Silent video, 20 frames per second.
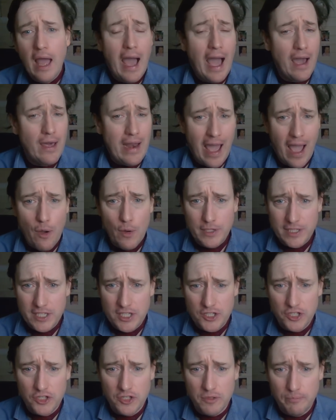and how it is
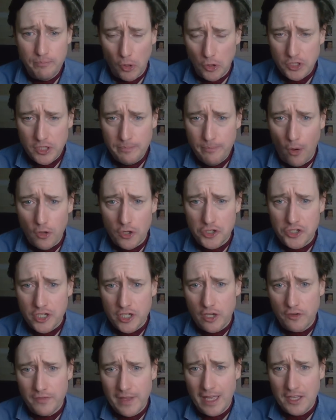that the body
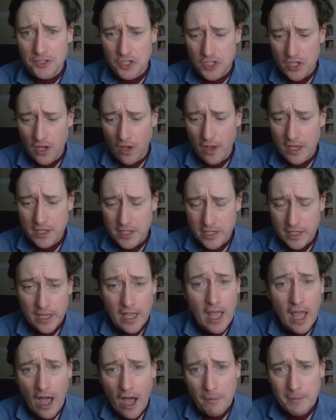politic of that society
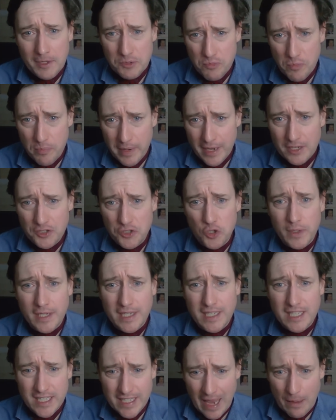is prepared to
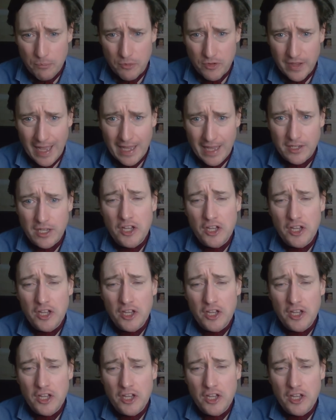accept that.